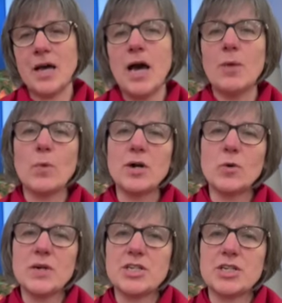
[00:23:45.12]
And one
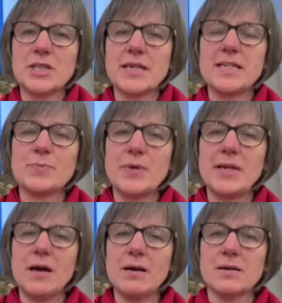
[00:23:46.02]
question that has
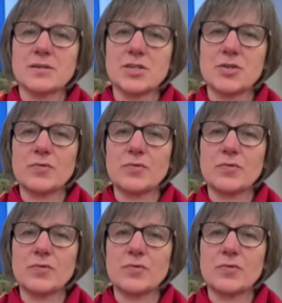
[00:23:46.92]
been asked